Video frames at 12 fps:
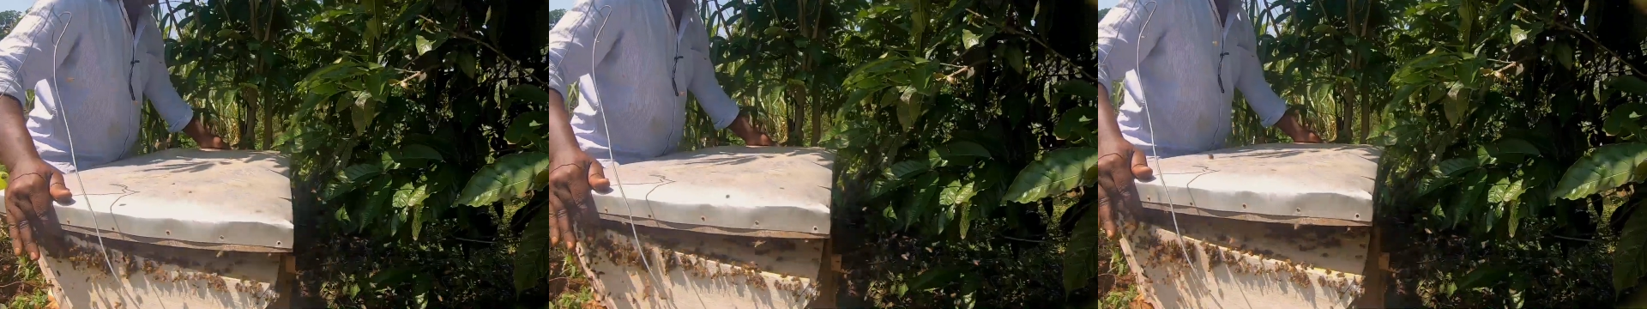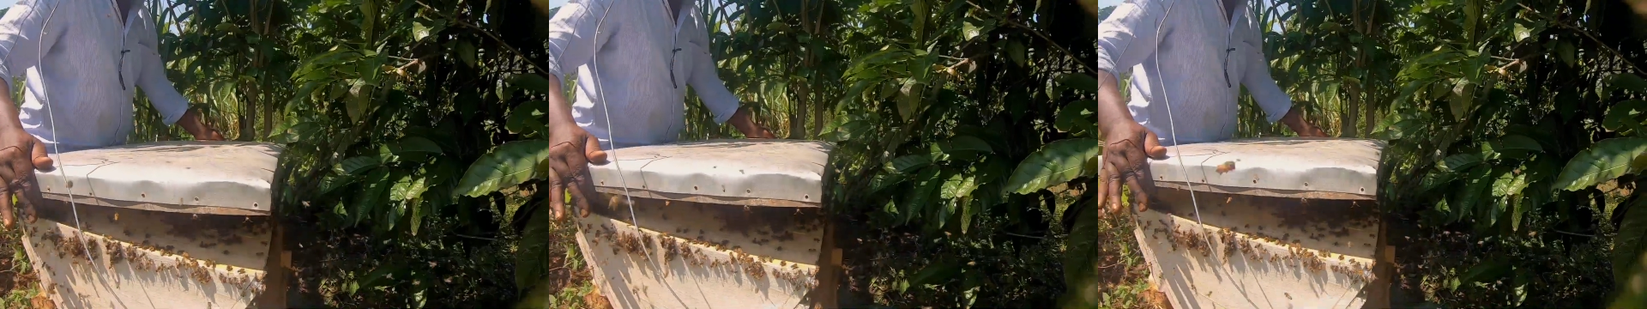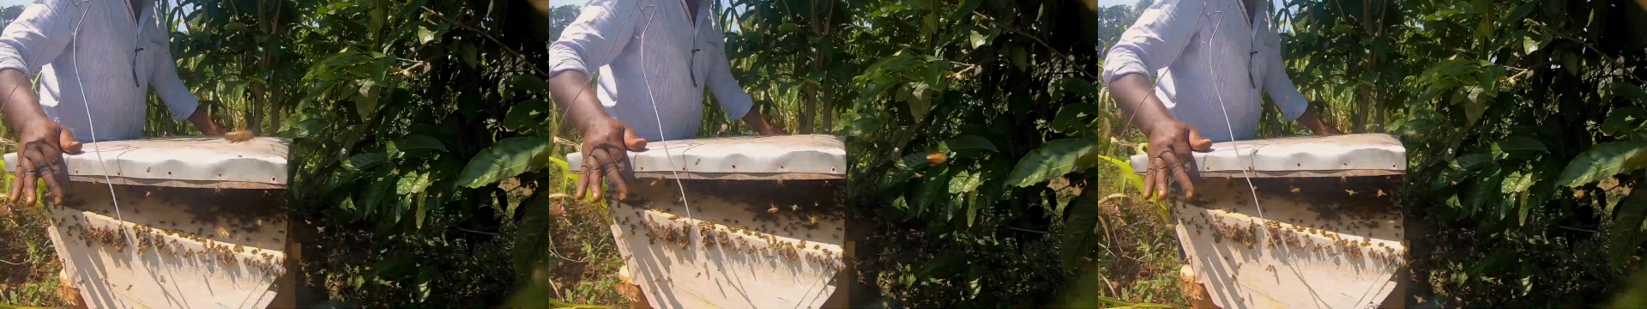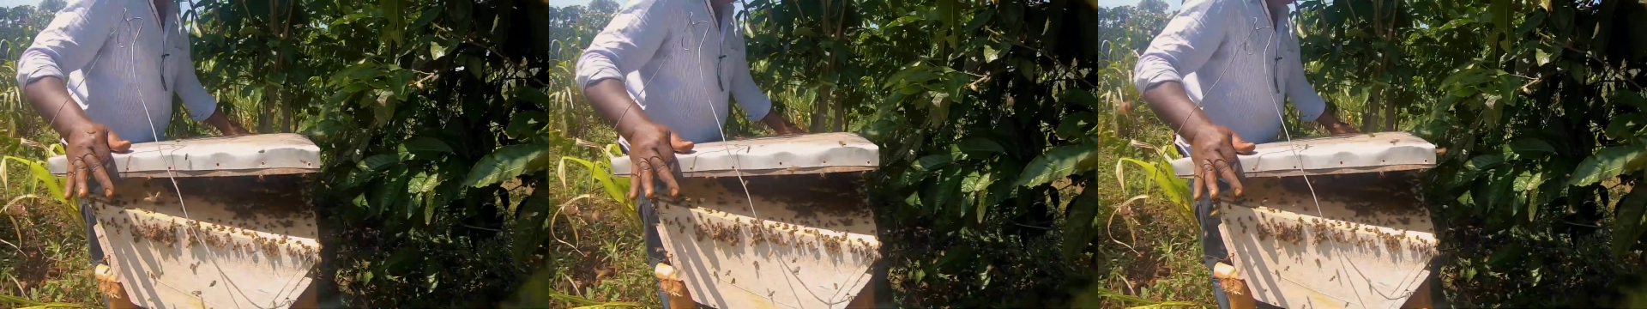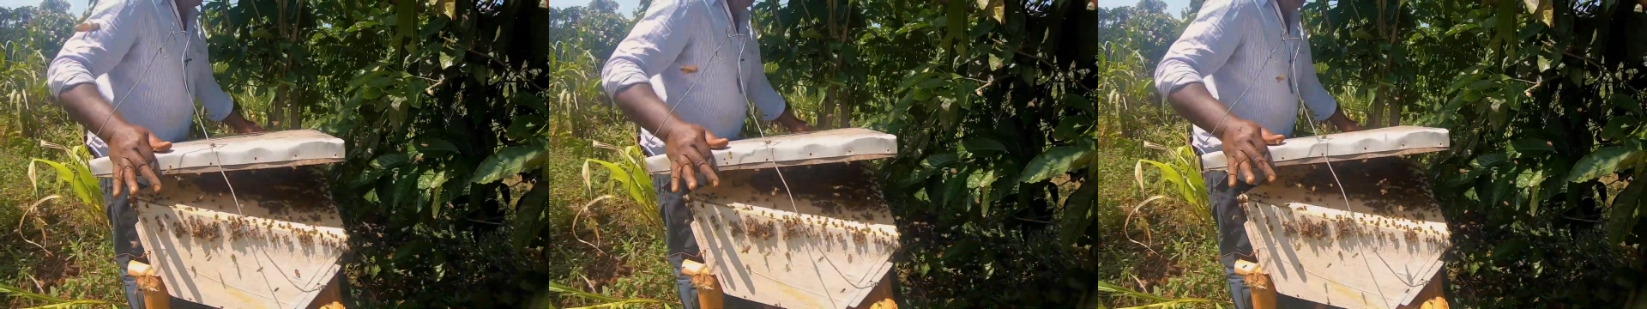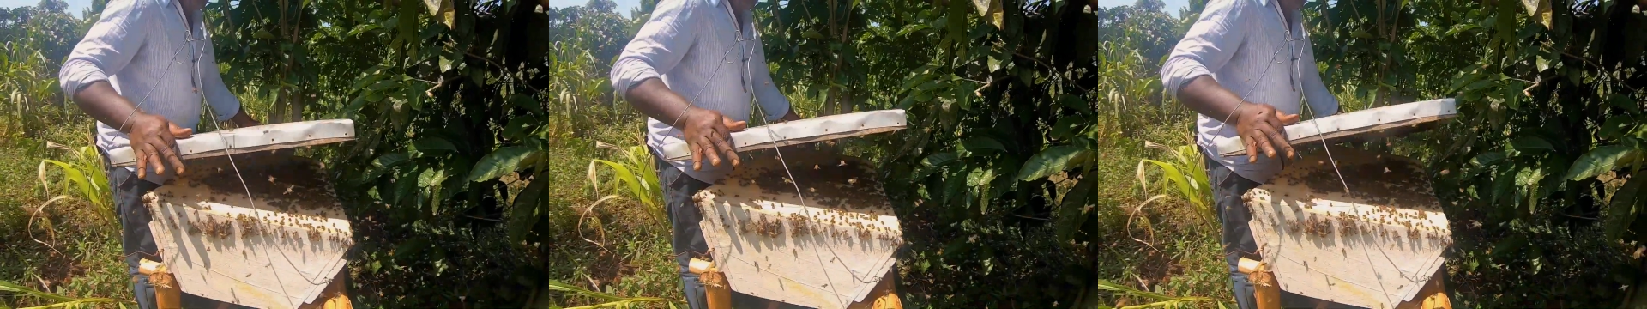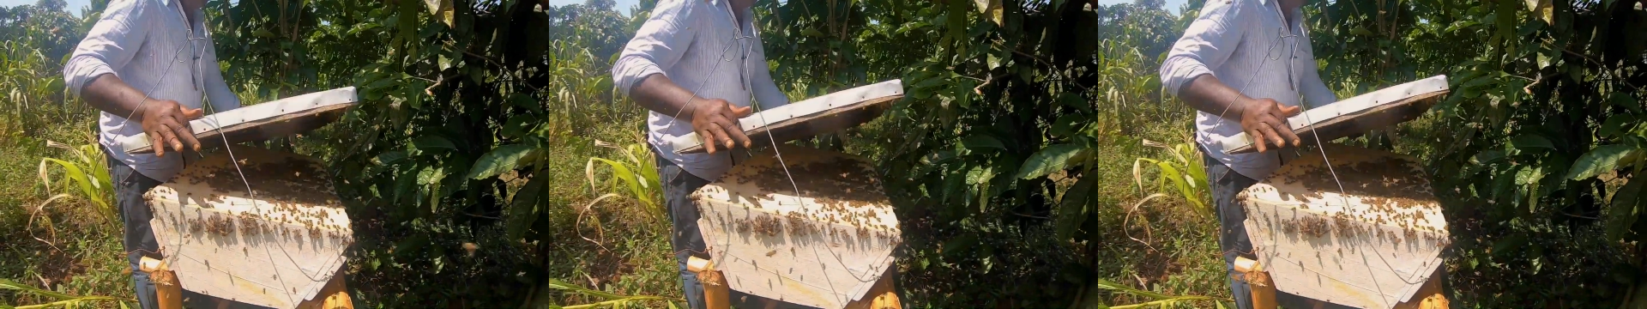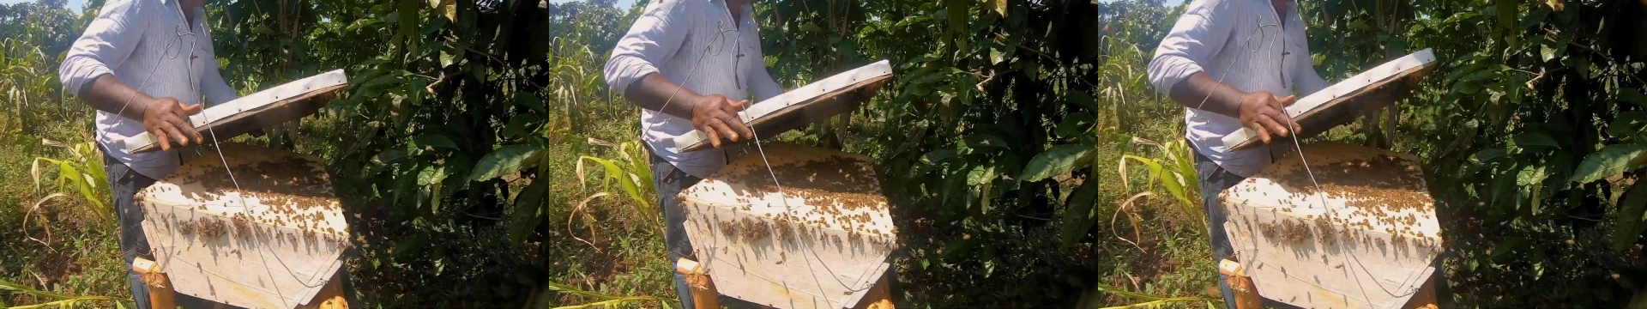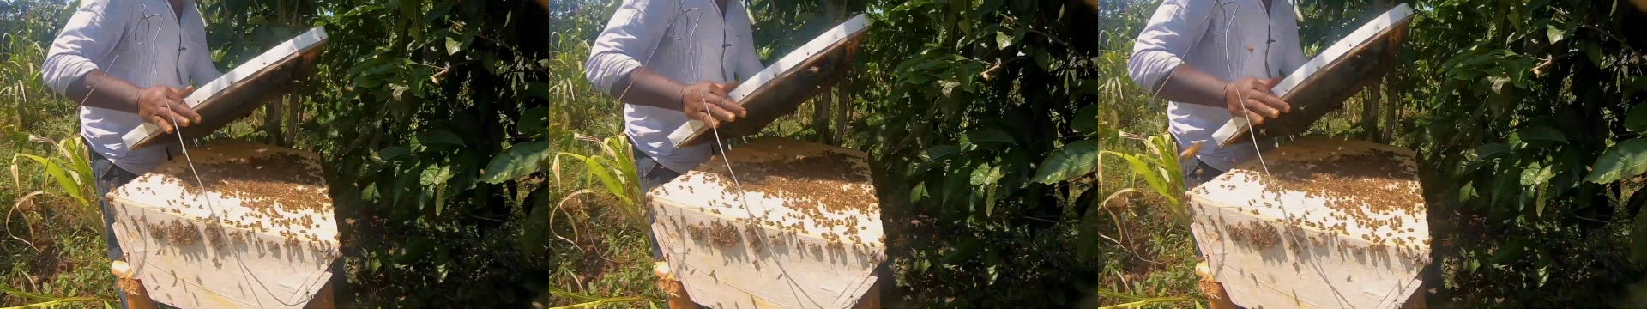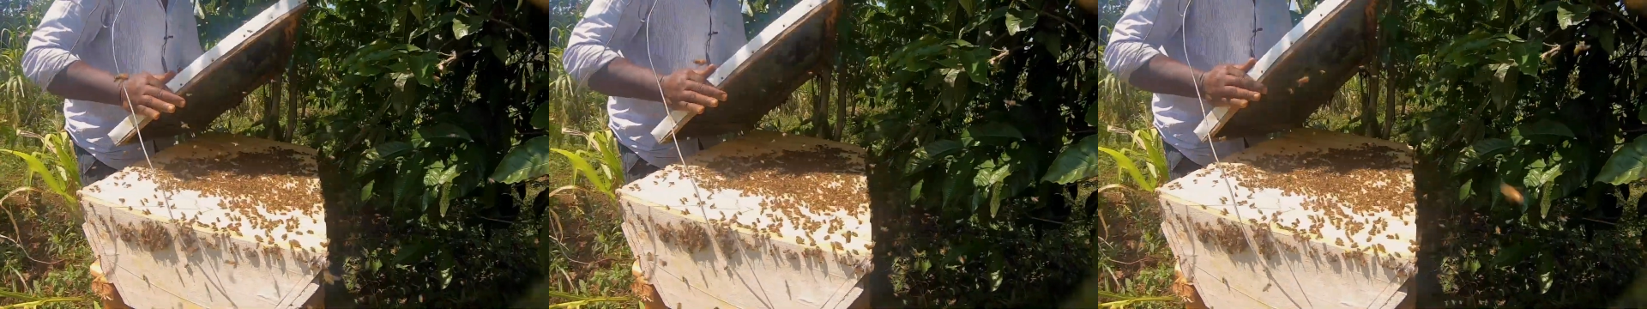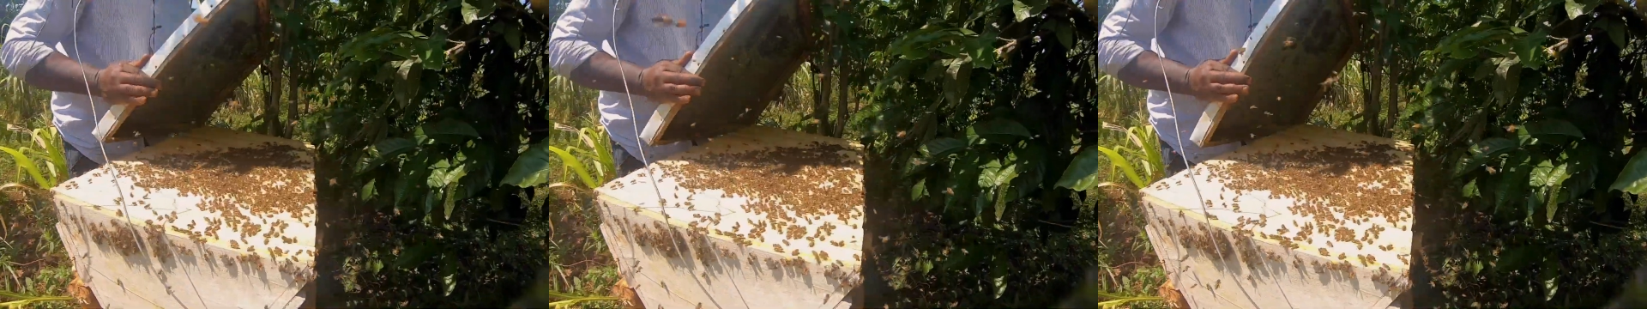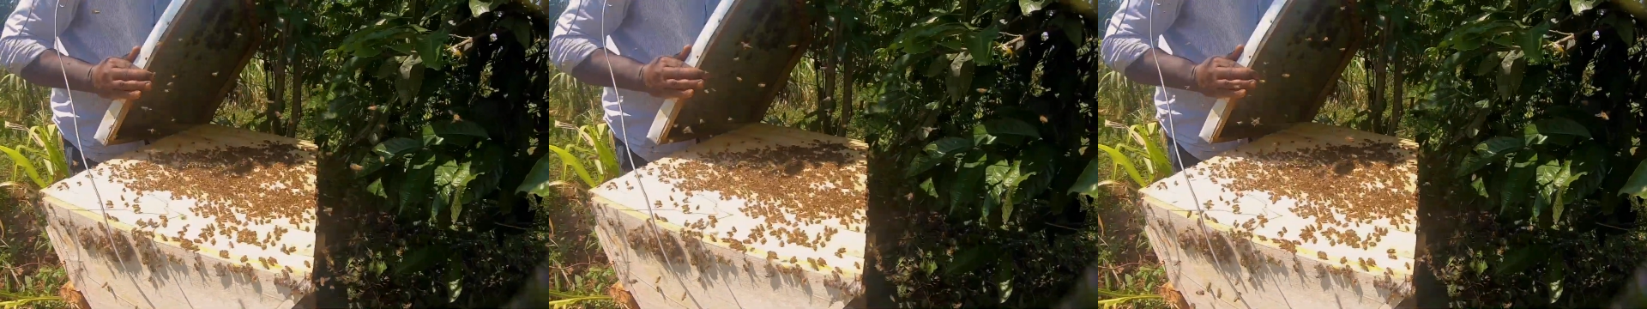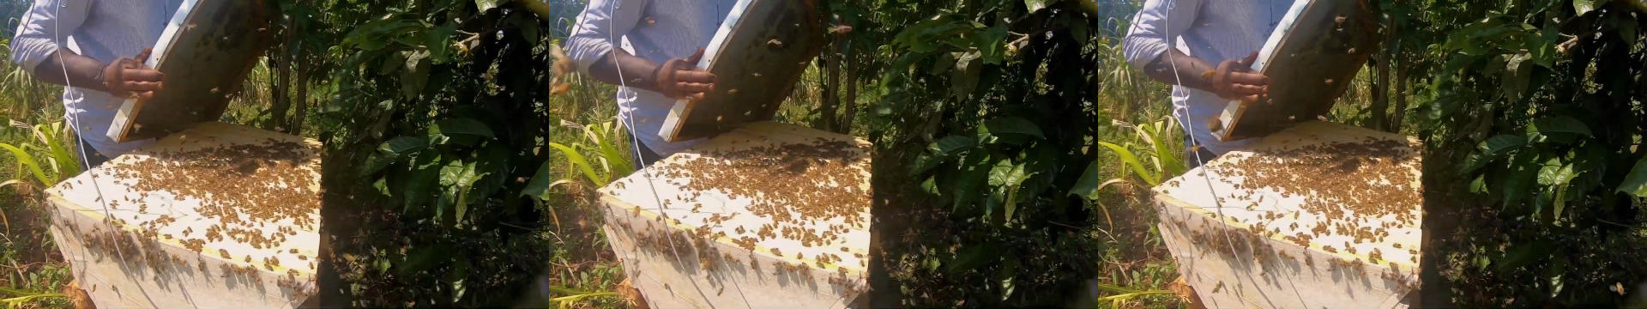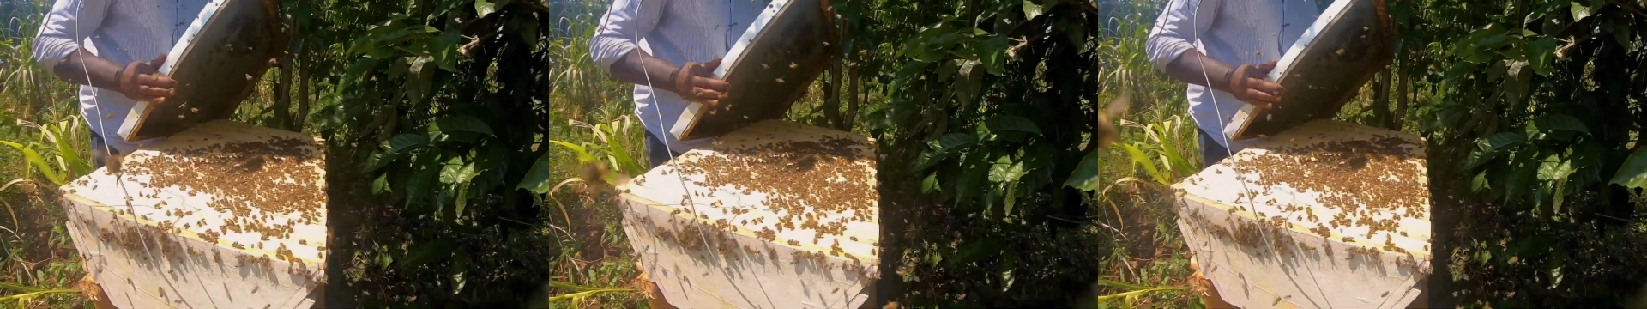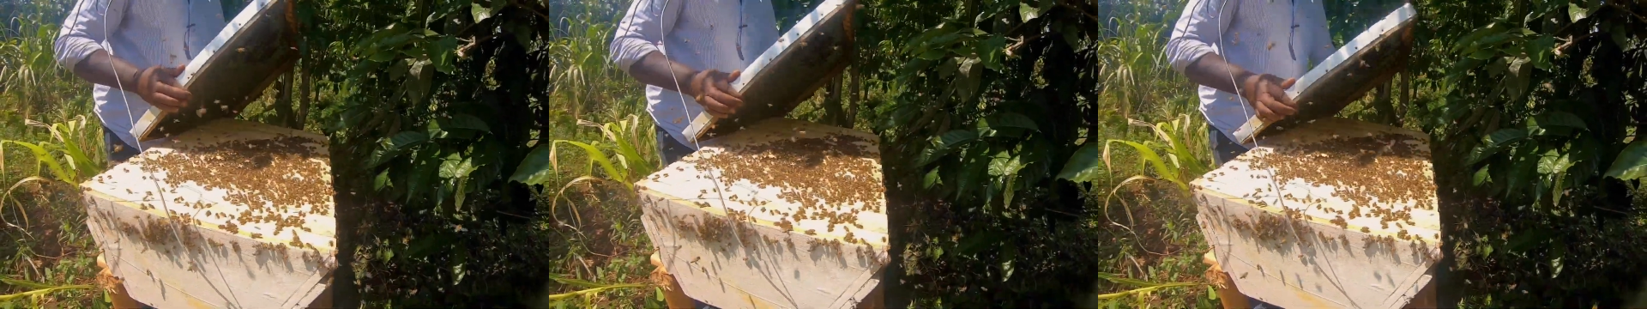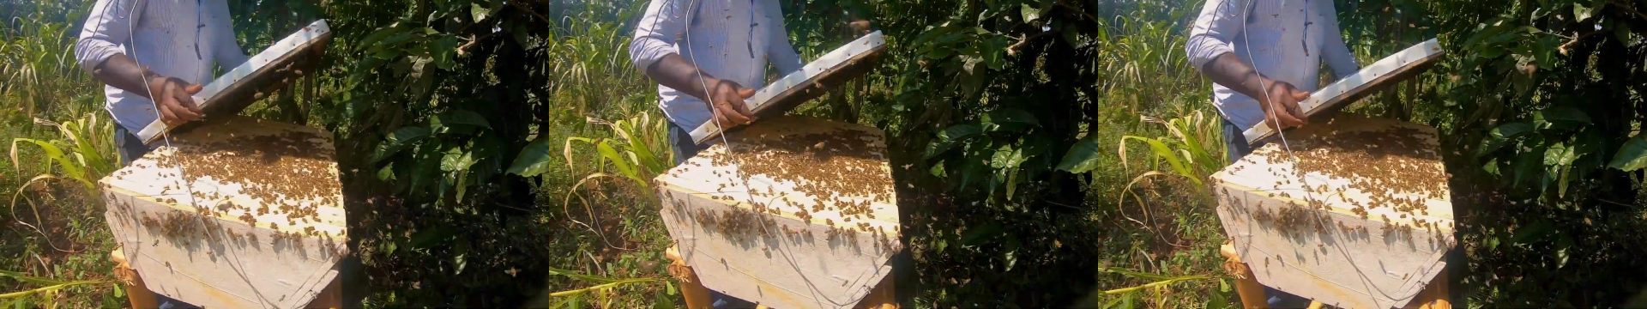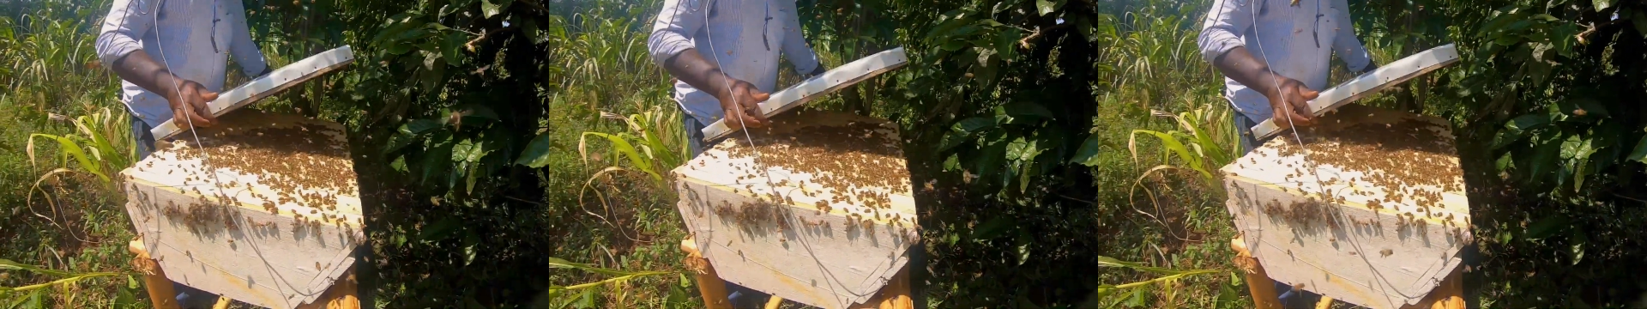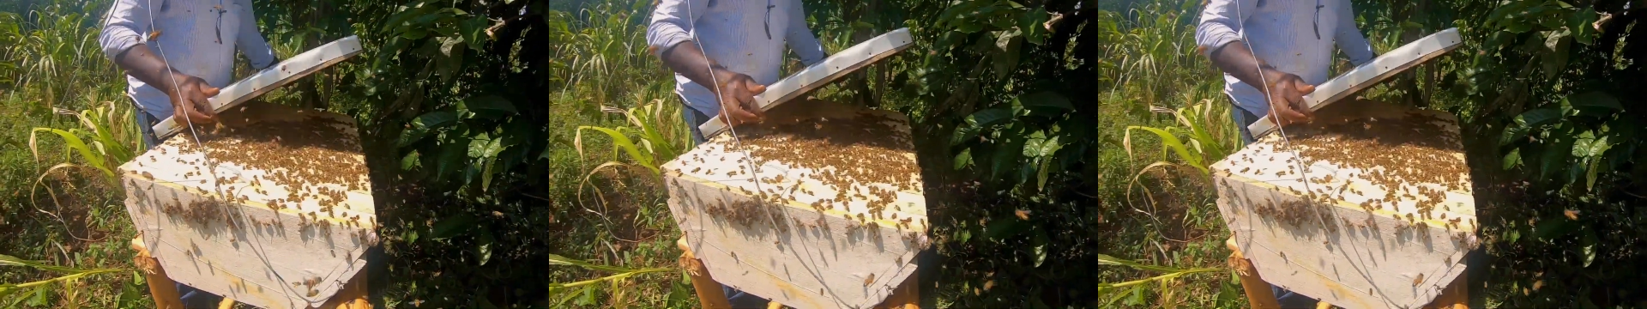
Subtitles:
Nobody's mouth can be seen.